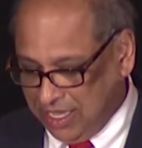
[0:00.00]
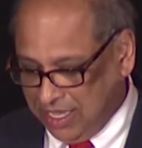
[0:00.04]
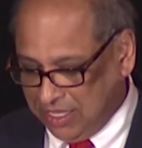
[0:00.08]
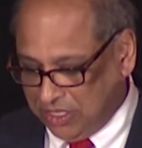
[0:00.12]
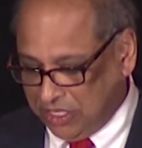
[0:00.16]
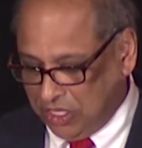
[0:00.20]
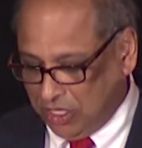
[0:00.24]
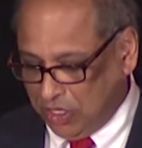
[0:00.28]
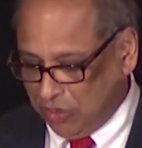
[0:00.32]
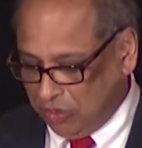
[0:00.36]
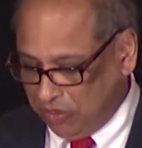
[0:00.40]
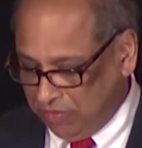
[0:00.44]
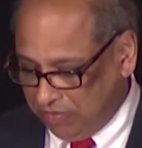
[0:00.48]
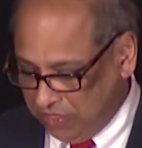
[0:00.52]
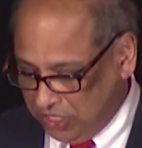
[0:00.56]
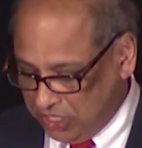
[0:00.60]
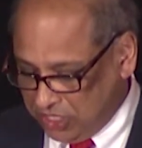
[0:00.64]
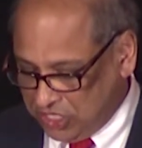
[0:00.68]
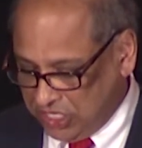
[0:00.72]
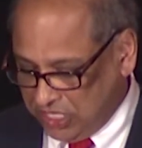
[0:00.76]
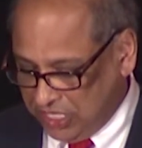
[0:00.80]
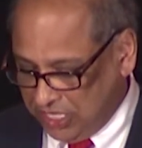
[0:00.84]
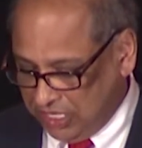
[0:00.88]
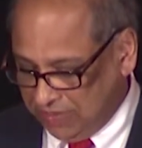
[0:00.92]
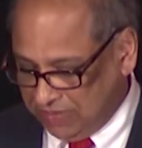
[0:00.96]
the
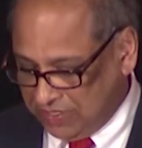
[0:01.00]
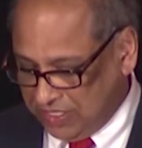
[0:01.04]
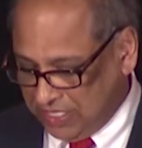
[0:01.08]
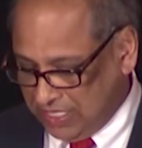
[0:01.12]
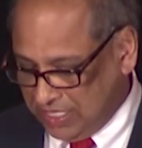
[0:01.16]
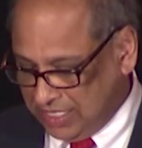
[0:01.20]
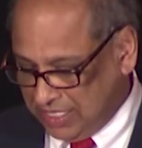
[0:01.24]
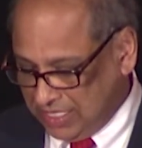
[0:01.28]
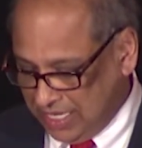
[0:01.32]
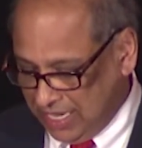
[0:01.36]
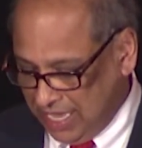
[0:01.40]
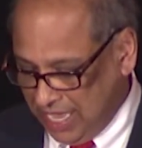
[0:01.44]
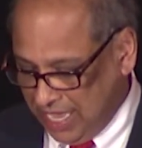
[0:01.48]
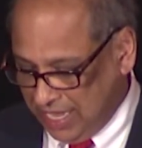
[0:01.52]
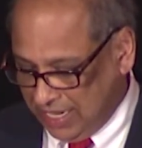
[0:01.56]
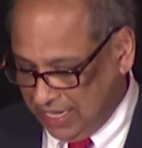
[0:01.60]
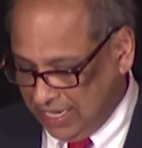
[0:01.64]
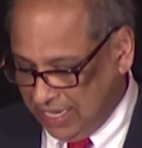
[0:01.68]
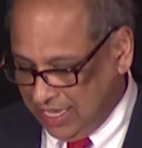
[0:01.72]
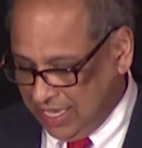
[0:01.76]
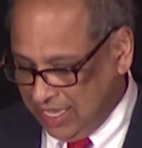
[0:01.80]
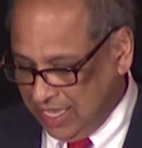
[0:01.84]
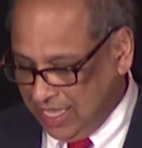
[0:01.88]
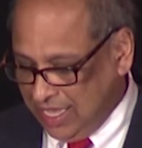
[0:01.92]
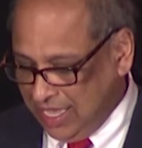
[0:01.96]
University of
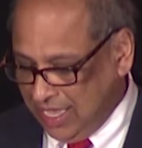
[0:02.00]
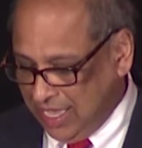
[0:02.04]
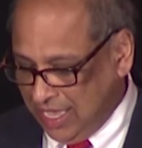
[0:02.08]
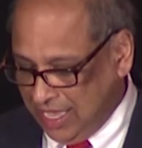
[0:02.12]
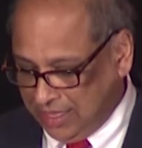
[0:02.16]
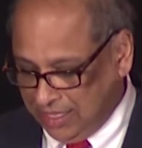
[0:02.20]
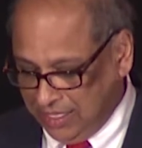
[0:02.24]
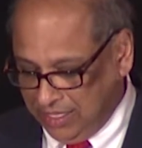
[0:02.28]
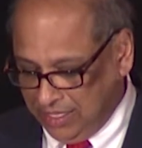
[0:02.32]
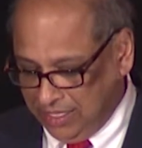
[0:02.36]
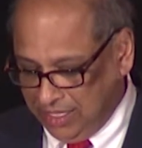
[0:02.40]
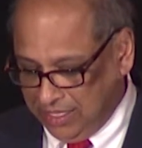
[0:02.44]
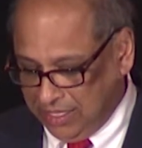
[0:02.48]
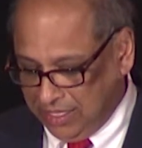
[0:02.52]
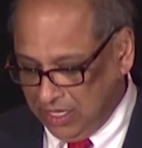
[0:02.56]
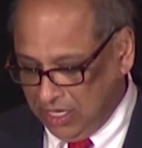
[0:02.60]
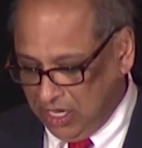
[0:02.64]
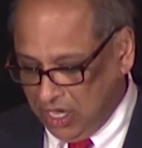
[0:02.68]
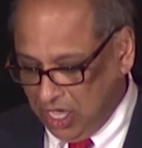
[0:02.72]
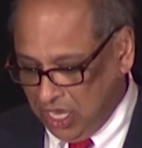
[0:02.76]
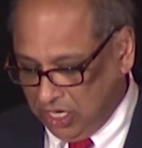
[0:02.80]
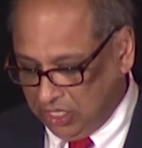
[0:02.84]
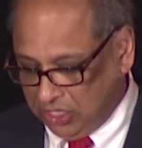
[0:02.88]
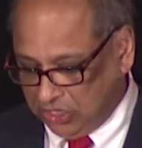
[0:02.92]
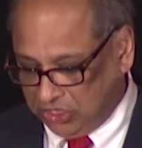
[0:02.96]
Cincinnati, and the Lindner
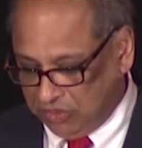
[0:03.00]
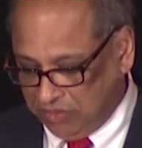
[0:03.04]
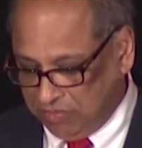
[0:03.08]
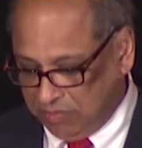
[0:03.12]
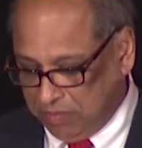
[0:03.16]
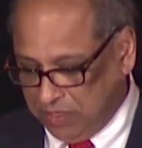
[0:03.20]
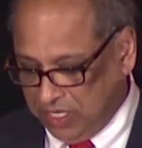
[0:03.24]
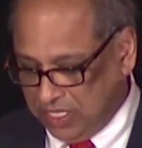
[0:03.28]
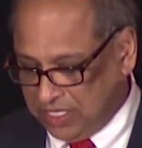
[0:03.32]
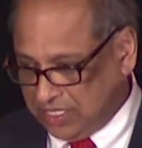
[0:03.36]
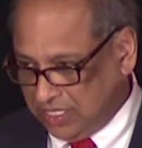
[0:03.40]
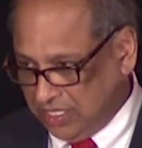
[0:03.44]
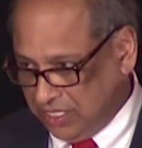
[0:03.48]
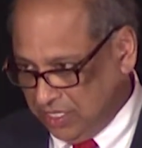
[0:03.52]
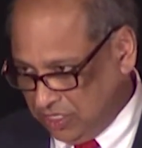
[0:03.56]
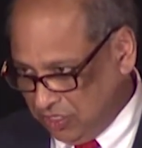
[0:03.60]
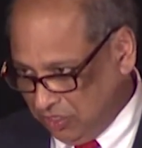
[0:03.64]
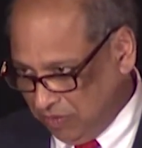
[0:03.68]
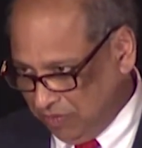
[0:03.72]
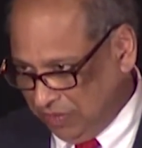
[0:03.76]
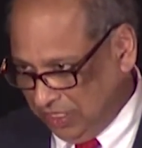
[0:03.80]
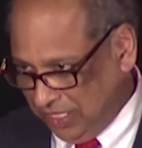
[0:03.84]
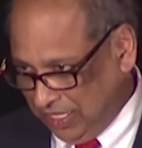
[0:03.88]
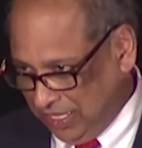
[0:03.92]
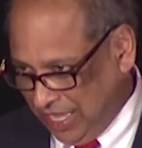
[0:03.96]
College of Business
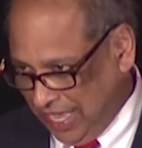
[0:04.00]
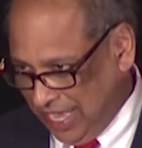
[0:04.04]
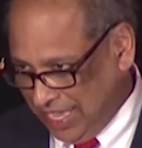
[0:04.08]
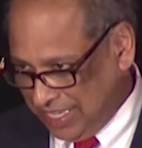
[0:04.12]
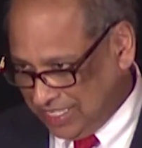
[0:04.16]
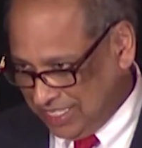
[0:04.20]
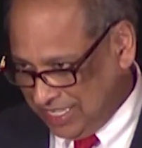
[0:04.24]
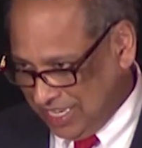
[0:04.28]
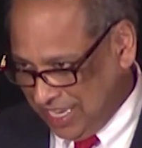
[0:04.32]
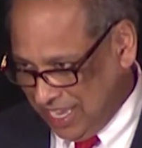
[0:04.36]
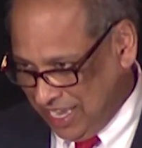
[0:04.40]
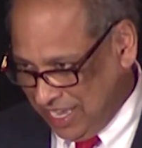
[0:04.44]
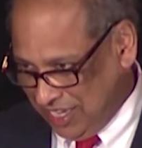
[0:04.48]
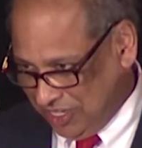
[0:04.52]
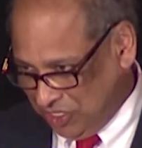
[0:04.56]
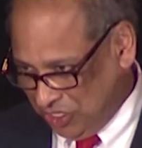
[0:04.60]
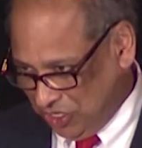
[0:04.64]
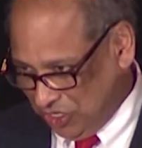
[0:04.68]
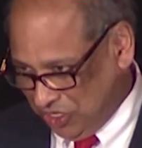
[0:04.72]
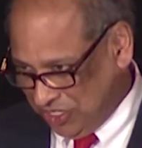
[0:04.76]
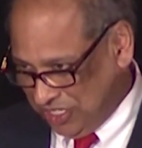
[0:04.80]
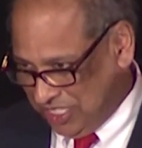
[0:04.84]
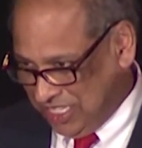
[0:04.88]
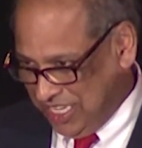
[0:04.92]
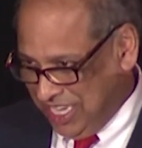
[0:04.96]
over the last 8
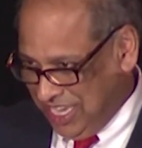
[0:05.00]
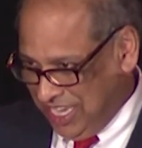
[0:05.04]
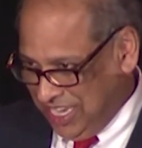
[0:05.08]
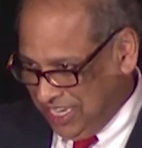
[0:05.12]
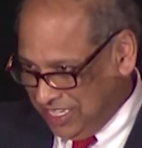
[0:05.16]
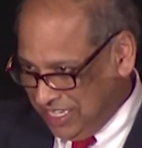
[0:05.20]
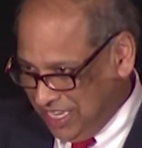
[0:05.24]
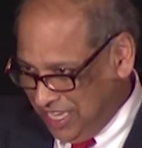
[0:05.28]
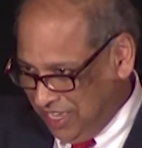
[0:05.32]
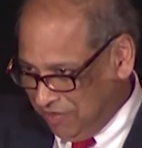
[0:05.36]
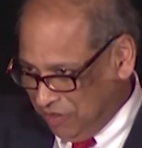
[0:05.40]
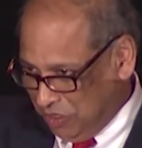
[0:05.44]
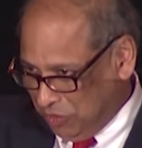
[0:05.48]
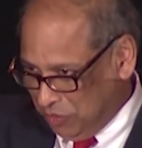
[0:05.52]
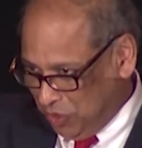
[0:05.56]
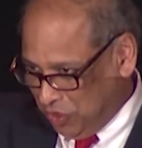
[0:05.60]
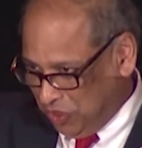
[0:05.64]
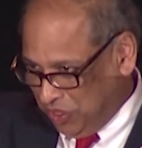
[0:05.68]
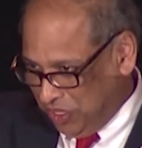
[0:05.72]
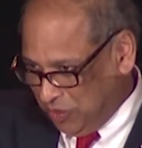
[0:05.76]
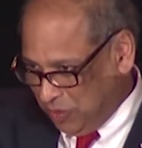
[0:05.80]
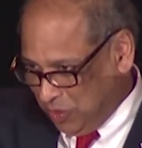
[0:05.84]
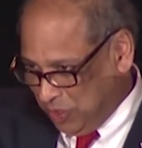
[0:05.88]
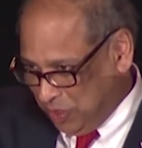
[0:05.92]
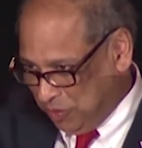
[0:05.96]
years. Dave and
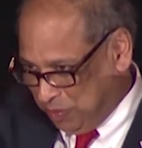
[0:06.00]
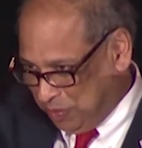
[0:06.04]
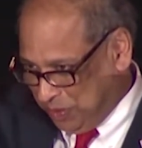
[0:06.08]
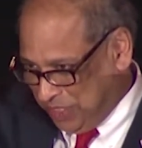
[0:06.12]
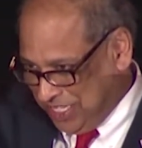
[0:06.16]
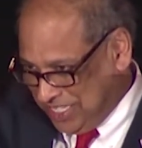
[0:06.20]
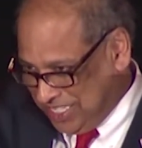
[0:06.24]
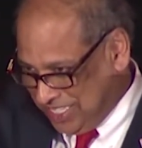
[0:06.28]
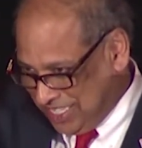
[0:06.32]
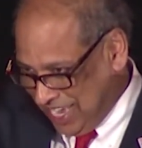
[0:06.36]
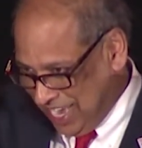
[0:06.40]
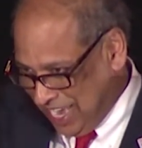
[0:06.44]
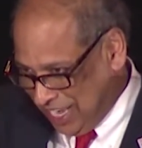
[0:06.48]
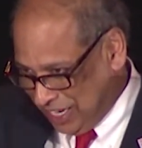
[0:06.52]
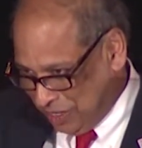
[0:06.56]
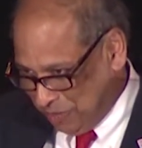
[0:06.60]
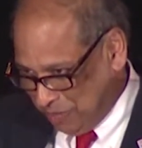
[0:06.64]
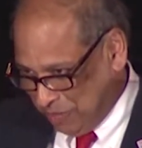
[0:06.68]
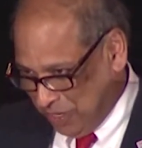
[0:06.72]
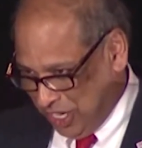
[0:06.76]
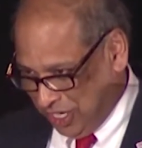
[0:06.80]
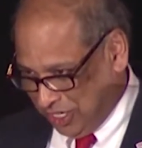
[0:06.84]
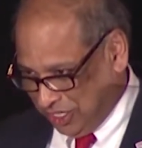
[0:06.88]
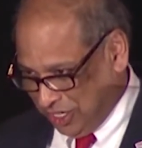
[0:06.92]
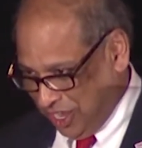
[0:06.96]
Maria, will you please stand and
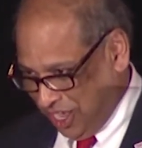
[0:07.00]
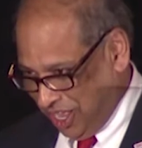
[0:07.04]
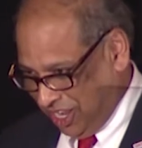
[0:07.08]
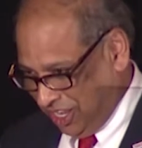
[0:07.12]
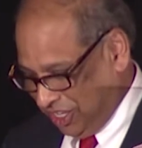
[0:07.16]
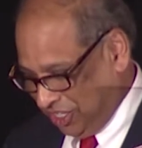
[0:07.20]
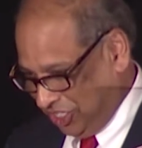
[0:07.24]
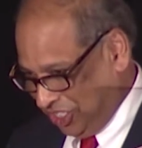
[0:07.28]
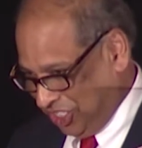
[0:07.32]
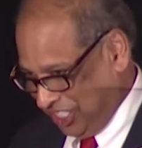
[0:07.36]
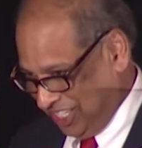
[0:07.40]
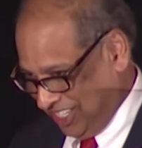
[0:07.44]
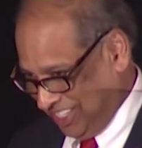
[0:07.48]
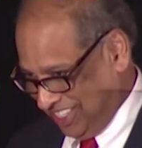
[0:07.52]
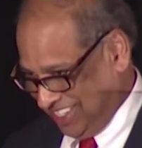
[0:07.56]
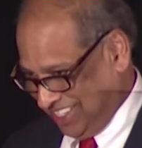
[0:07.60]
be acknowledged?